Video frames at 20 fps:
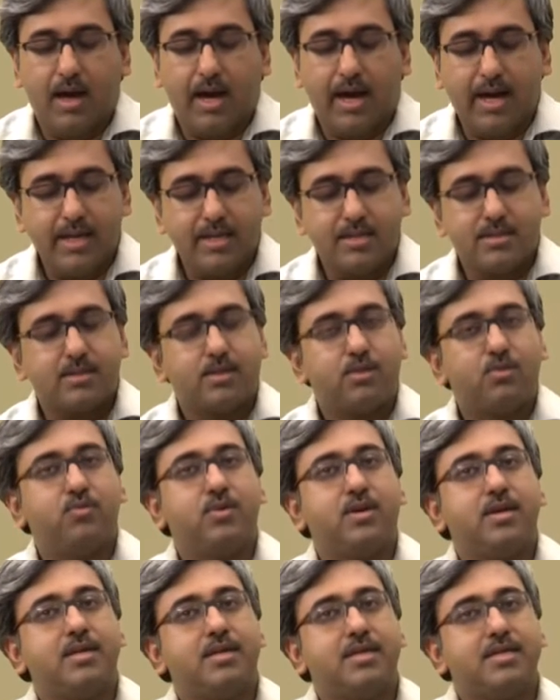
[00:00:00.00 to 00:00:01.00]
As
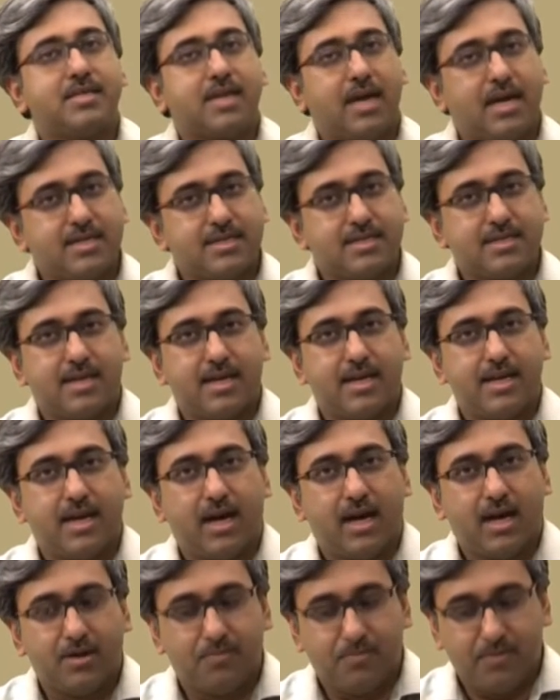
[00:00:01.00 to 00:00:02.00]
we discussed in
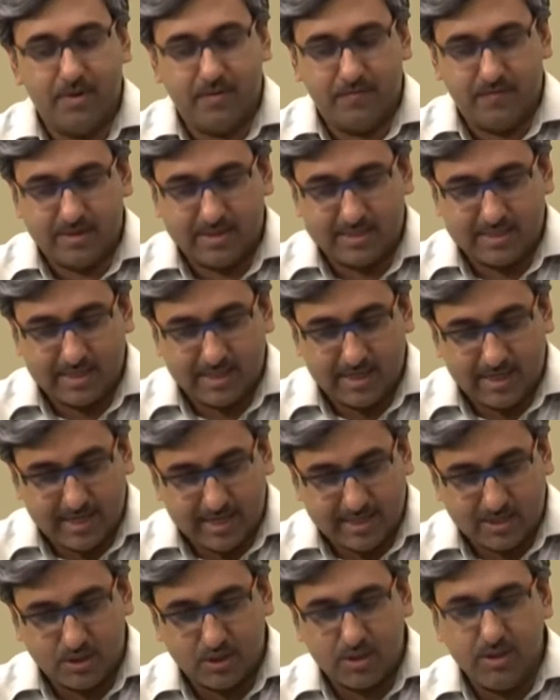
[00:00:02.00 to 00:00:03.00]
our previous
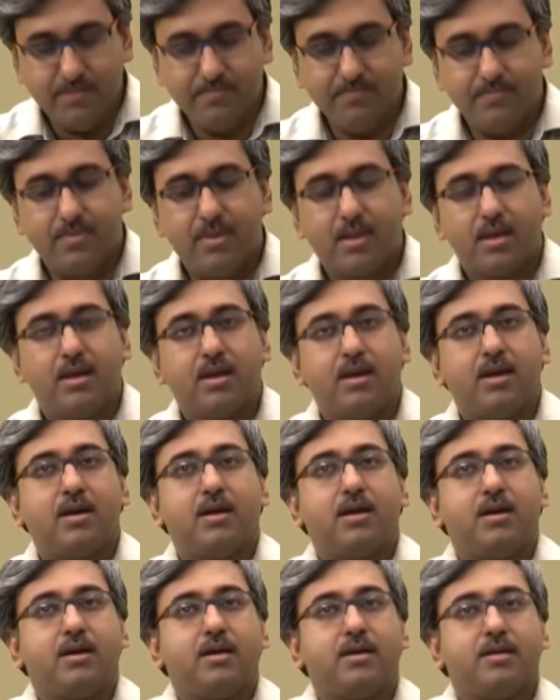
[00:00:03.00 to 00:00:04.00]
lecture,
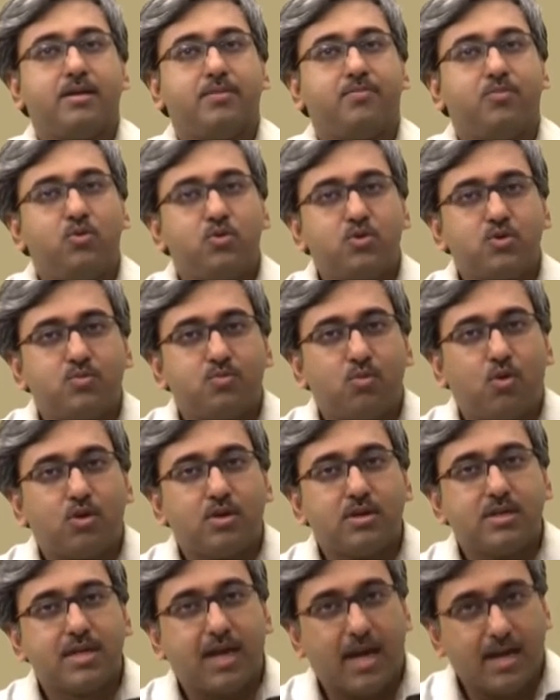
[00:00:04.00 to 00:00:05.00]
the
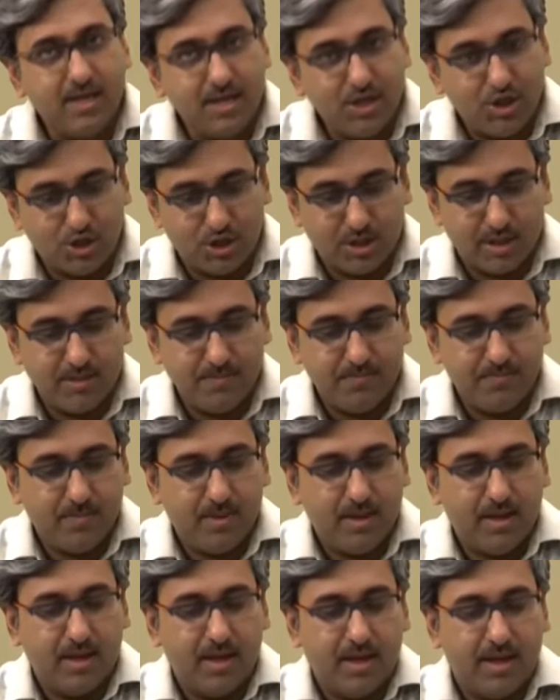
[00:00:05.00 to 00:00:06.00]
postmodern condition
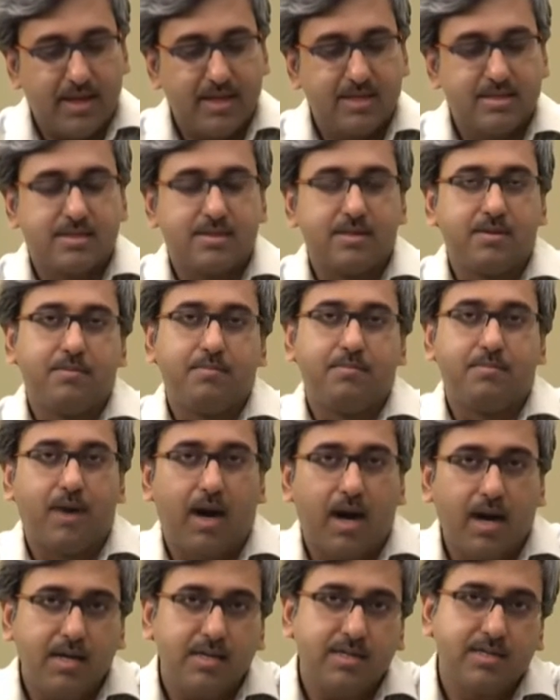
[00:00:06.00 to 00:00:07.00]
is
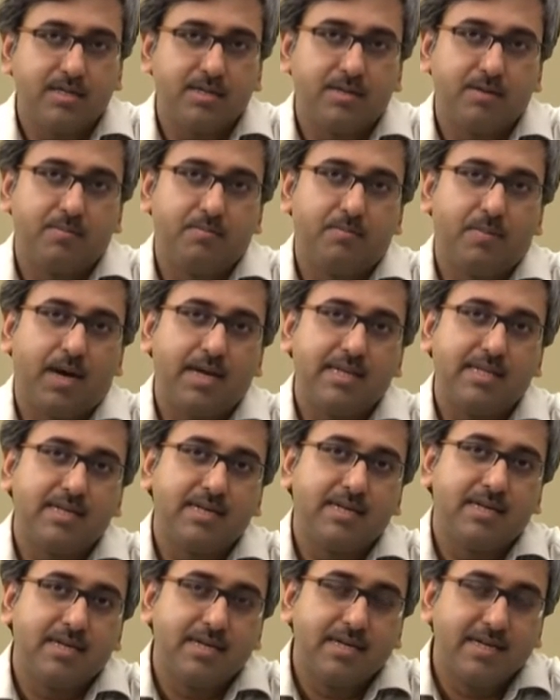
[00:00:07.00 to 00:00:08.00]
marked by
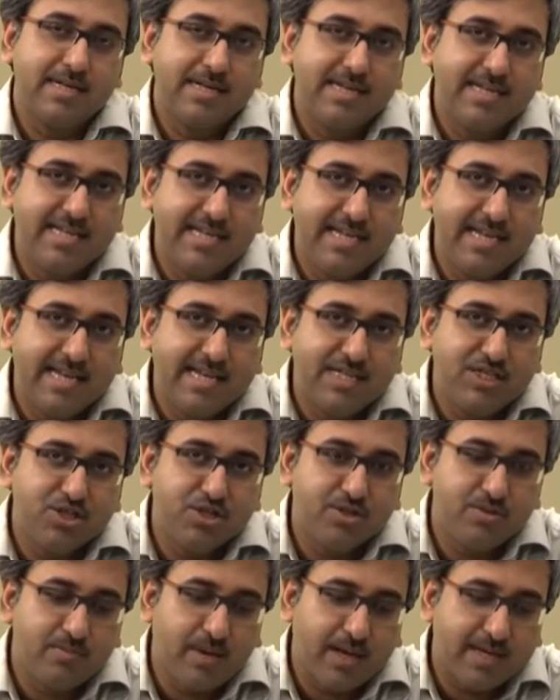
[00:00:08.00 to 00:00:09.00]
the
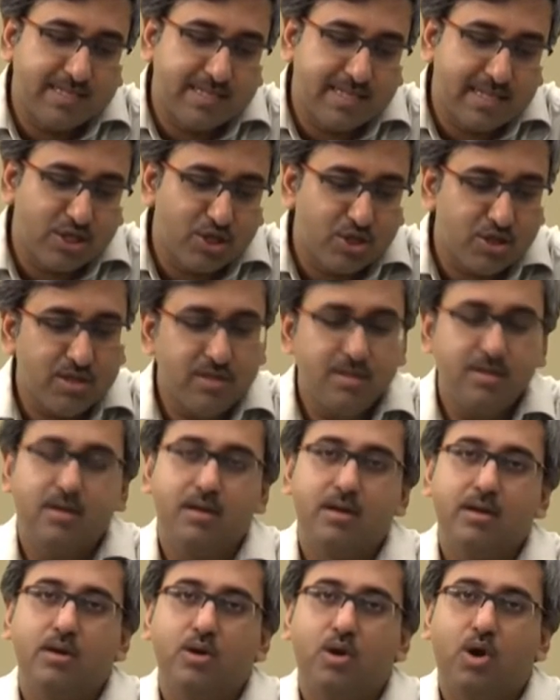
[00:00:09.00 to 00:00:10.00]
delegitimization
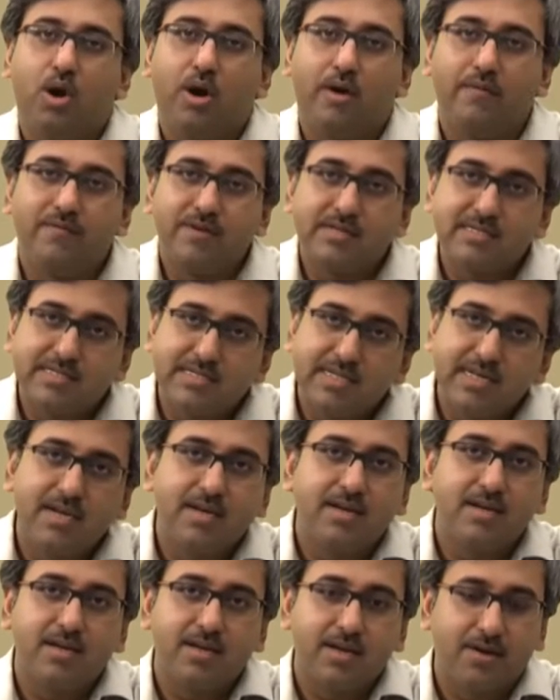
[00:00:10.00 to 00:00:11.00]
of a
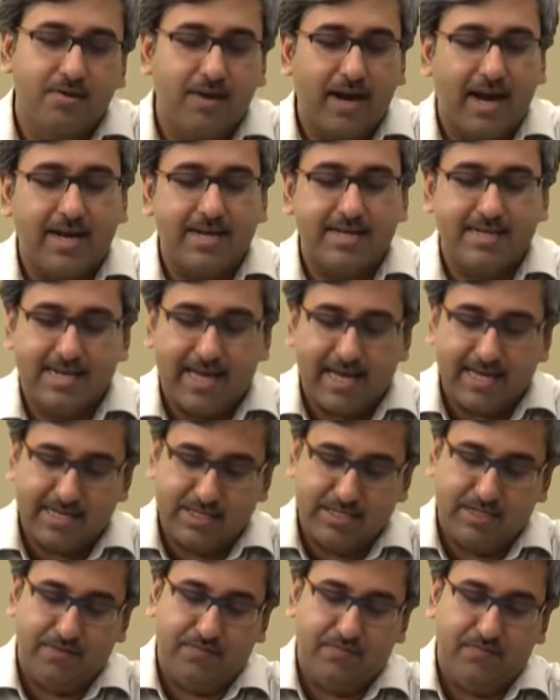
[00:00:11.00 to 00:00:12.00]
single grand
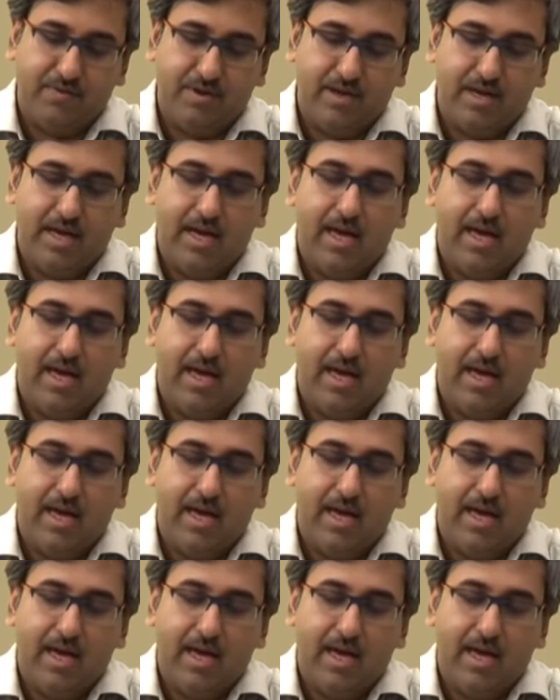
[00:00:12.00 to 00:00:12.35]
narrative